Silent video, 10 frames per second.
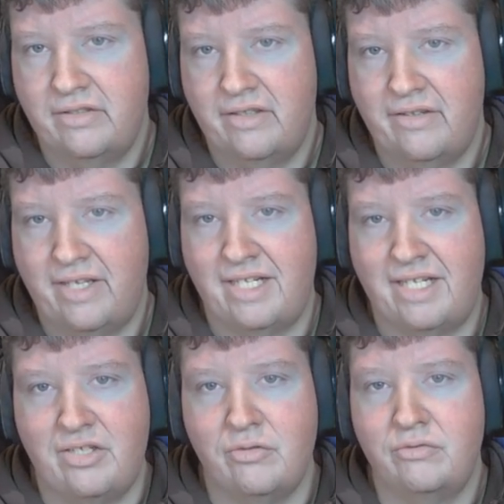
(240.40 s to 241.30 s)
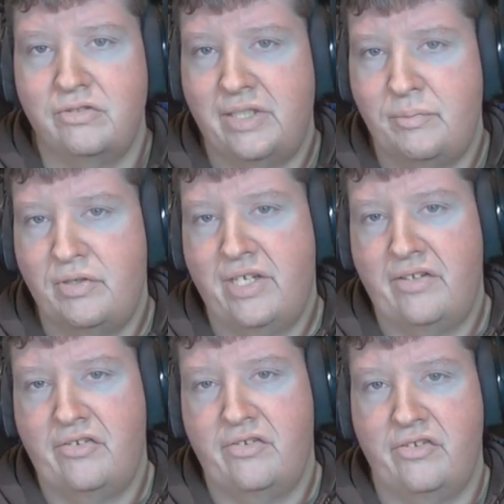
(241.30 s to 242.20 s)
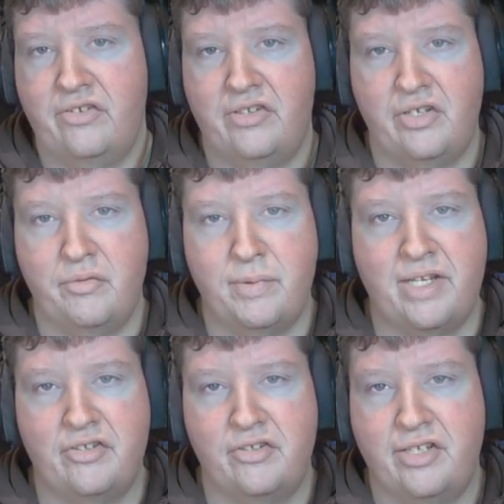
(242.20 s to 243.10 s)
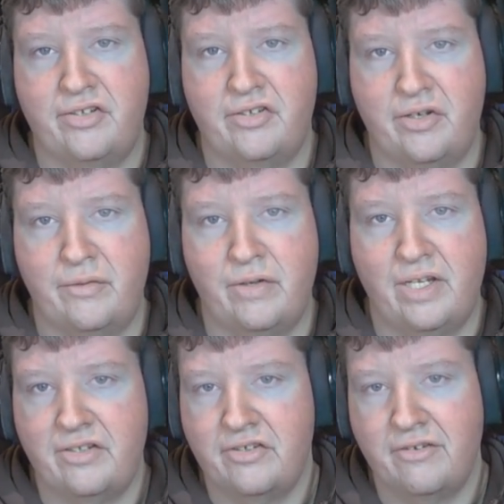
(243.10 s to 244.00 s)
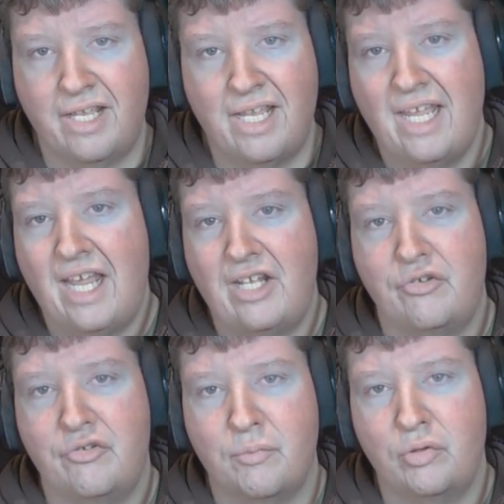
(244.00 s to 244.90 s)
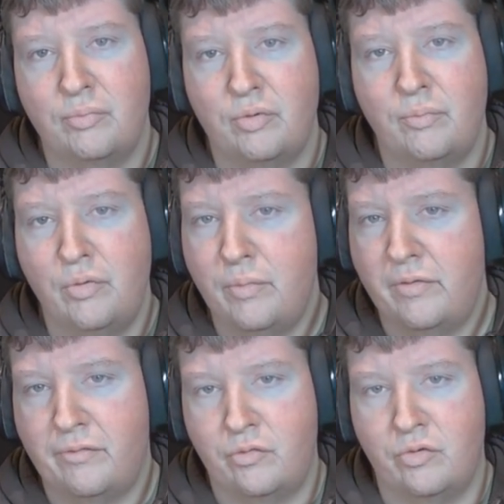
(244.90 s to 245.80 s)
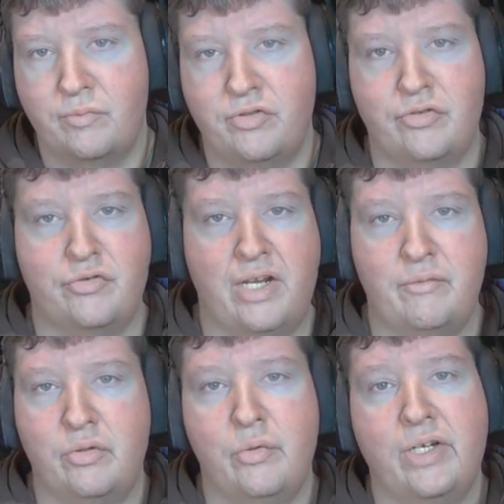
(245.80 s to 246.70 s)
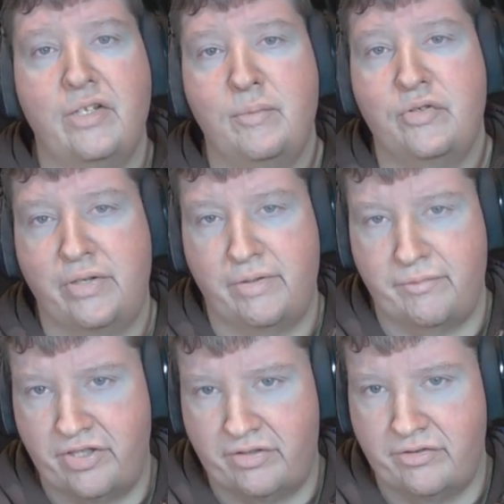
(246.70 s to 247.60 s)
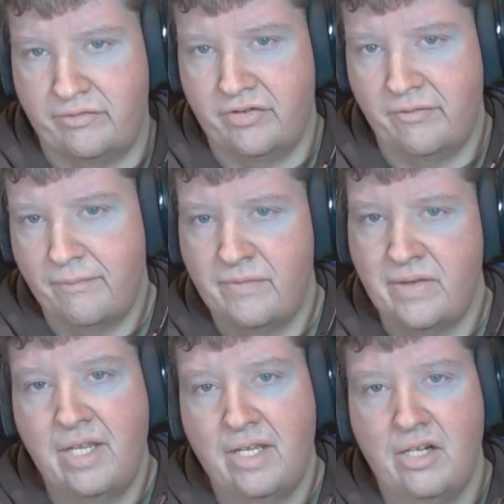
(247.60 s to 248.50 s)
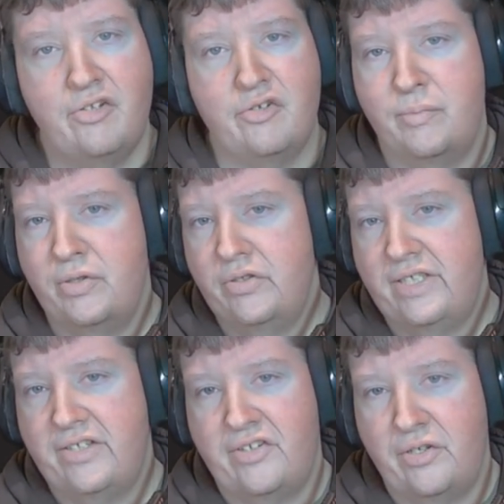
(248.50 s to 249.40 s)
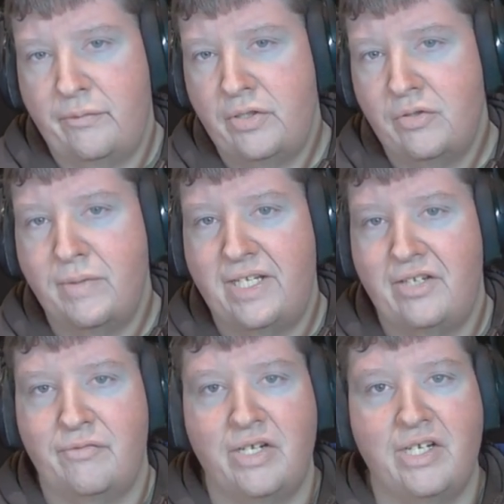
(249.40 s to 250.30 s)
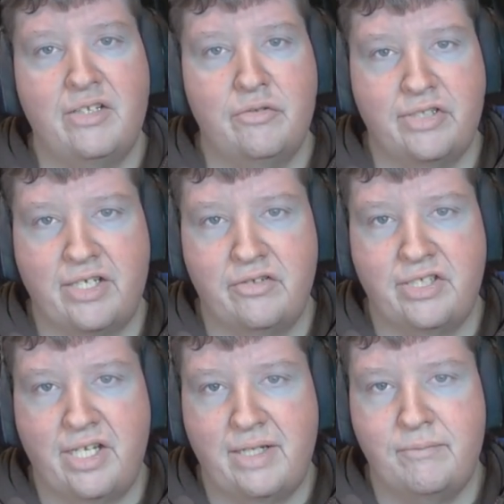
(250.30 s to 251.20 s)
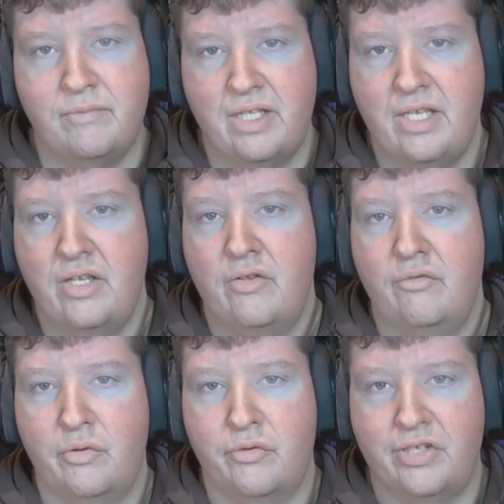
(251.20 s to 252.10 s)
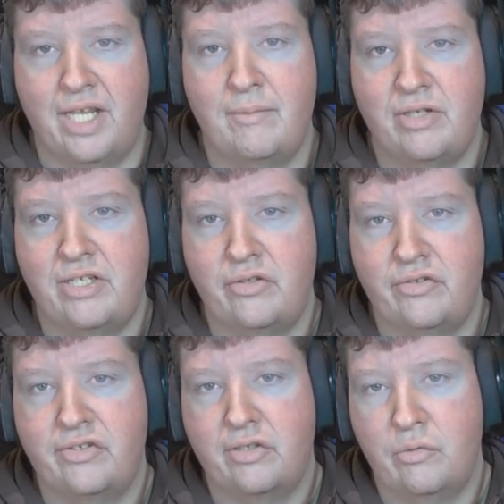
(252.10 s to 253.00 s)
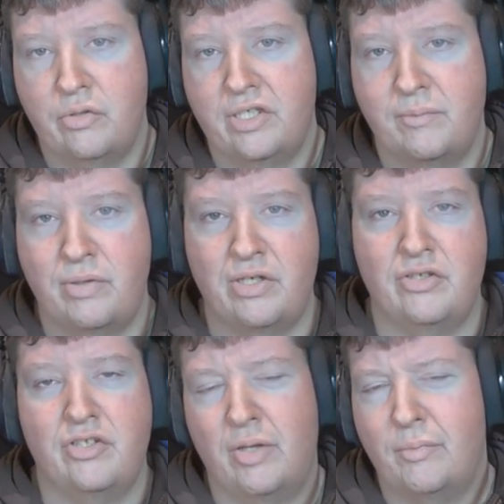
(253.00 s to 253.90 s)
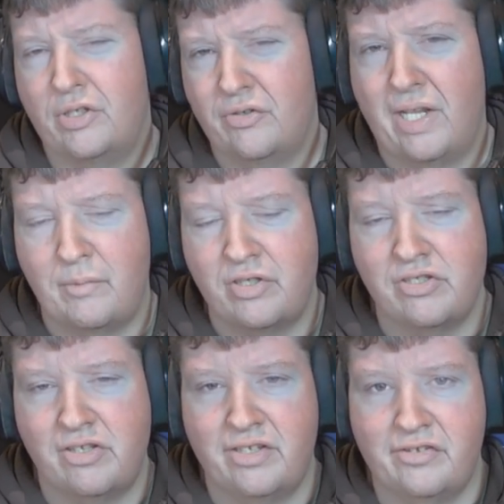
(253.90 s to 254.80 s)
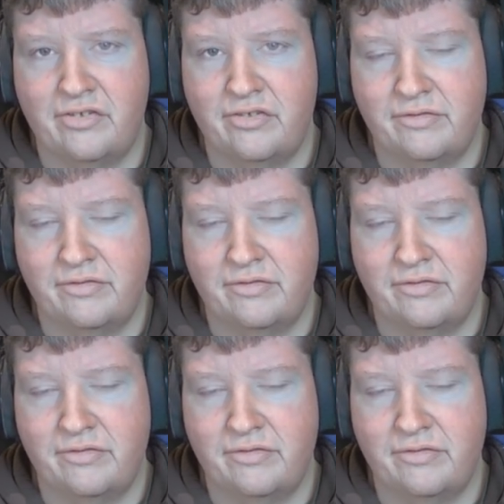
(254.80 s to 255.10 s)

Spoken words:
They can heal, DPS, stealth past unnecessary fights, and use multiple movement forms to travel quickly between objectives. Their ability to self-heal means very little downtime, though their time to kill is slower compared to top-tier damage classes.